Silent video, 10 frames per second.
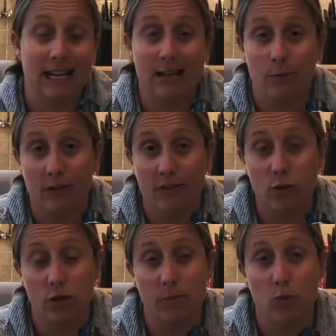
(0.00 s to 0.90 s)
we filled
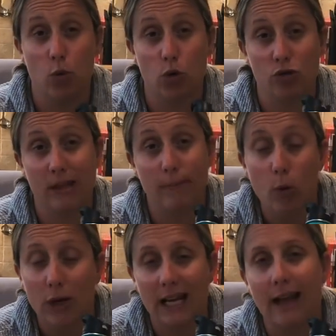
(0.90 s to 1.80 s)
them with water in the
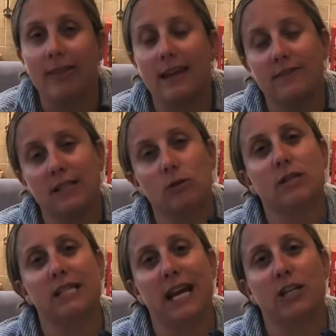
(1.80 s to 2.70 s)
morning, and they've still
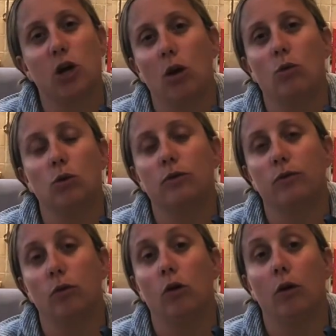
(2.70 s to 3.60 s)
stayed cold
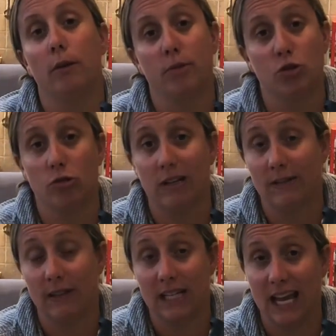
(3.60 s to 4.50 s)
for the majority of
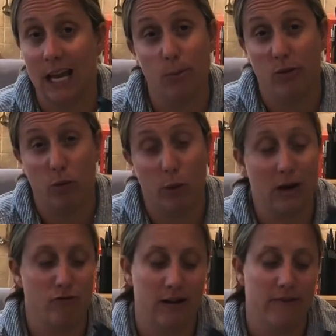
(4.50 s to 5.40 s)
the day before we
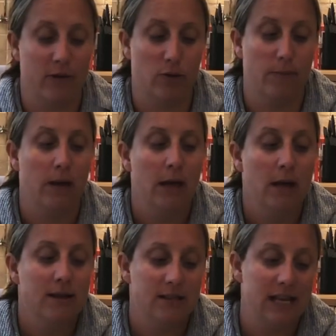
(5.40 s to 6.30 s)
can refill them.
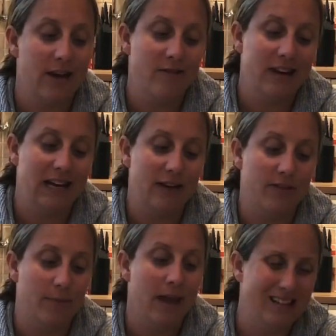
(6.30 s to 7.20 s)
So yeah, I really love
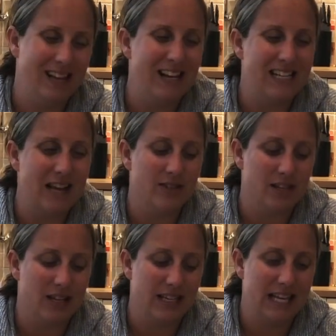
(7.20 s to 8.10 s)
them. The only downside,
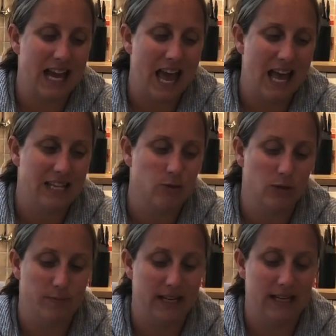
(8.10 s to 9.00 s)
I guess, would
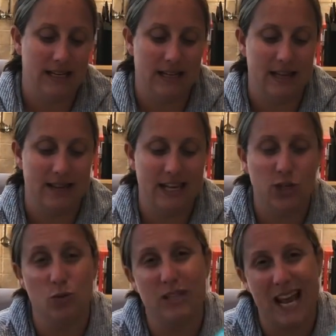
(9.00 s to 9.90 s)
be that they do
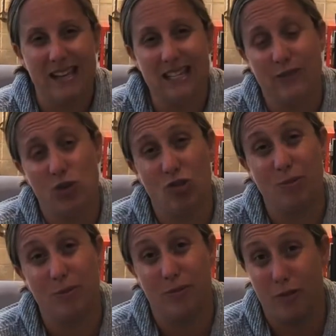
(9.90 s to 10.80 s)
dent if you drop
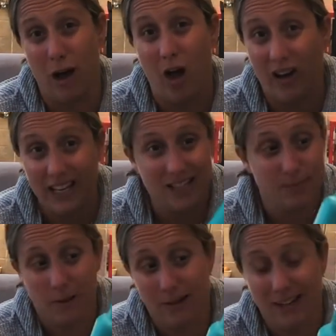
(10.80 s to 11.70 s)
them from a height,
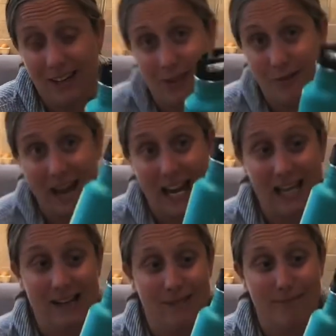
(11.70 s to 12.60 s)
but you know,
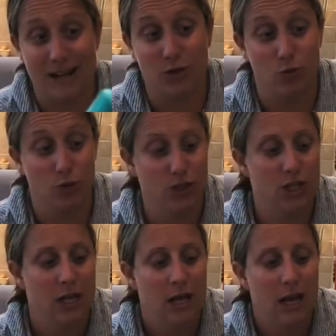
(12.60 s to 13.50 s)
any metal would.
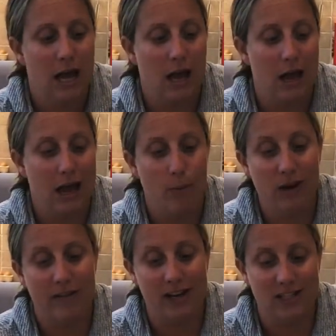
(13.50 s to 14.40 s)
And we've
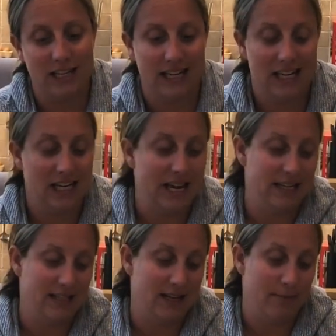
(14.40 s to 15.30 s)
actually
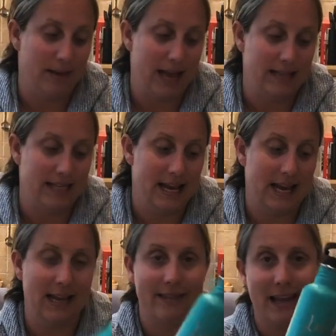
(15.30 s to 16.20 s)
ended up
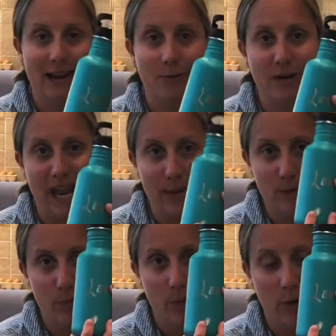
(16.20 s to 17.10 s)
getting their little names
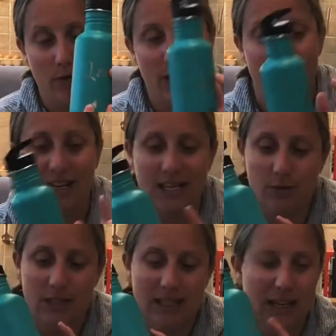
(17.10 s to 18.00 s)
put on them. These were
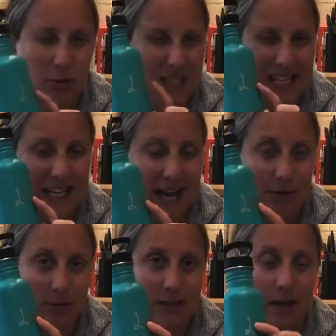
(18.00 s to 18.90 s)
just little
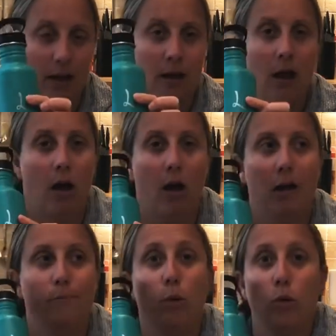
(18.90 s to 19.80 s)
decals that I
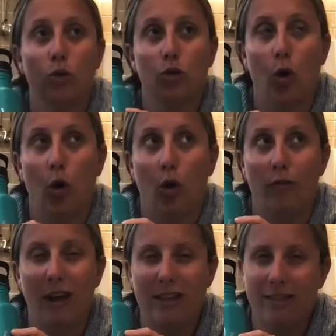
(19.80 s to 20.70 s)
bought off,
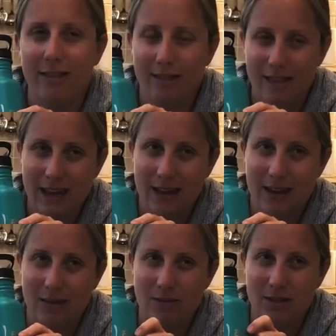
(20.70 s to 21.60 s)
I think
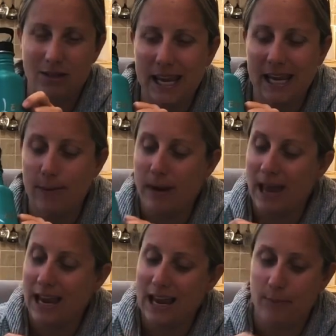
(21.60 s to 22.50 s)
it was
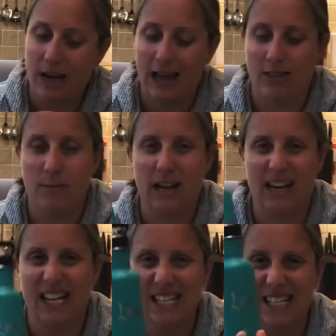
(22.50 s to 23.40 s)
eBay, and we had them in like
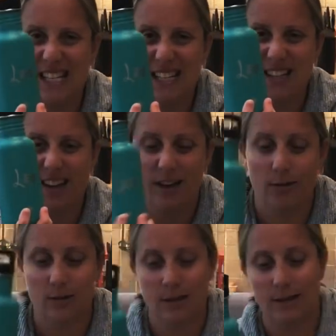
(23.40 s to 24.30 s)
a Disney style,
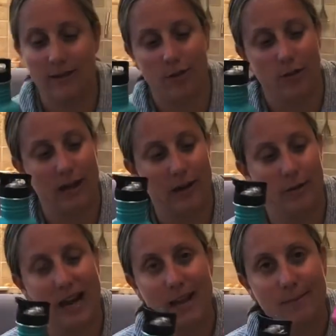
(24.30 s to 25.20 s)
so they've got their little
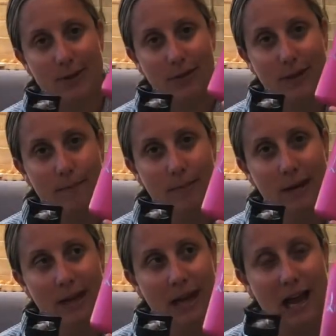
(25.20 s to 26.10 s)
names on them.
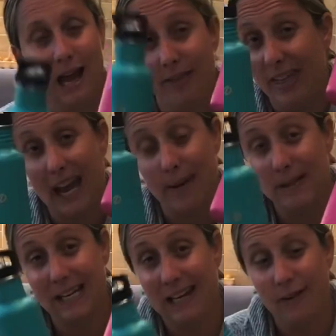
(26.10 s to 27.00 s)
And they
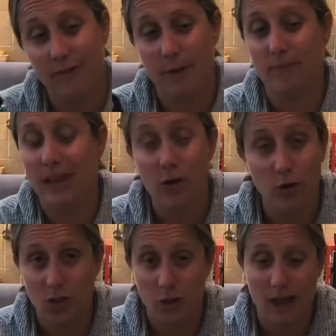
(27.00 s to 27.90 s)
absolutely love them. They're not
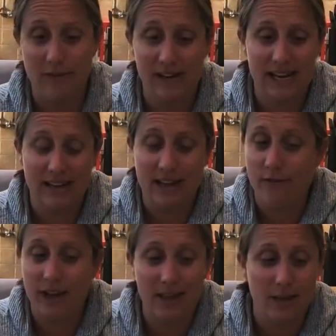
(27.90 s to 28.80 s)
too heavy, they
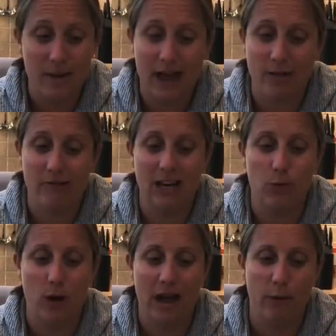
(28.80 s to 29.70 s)
fit in the bag really
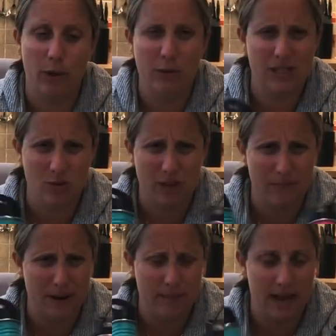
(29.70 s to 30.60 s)
well. I always thought they'd
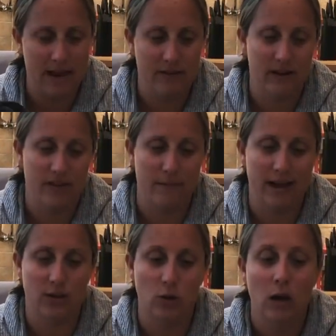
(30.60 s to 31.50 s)
be a bit heavy if they're
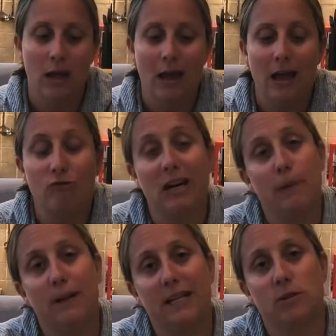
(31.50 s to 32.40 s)
metal. Really
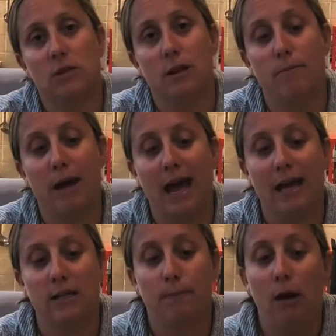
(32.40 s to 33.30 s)
pleased with them,
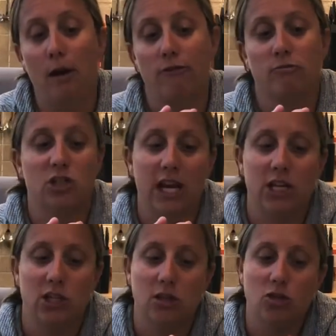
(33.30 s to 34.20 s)
and apart from
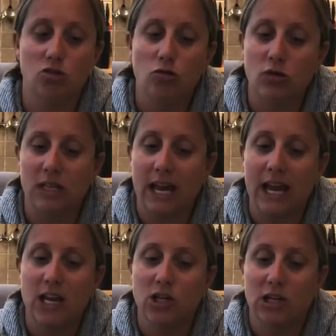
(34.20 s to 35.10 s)
changing the straws
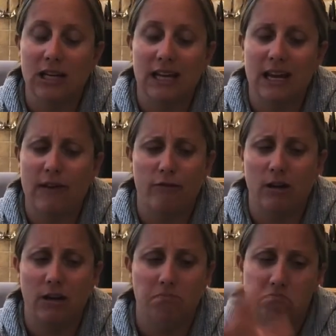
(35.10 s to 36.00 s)
occasionally
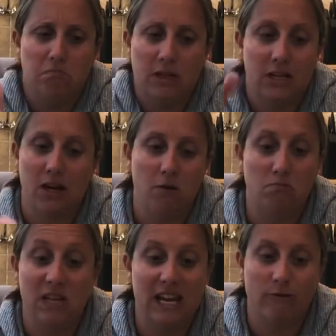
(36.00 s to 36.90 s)
every, I don't know,
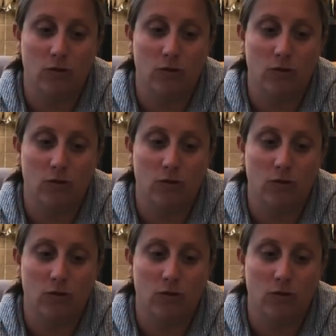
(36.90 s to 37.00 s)
year or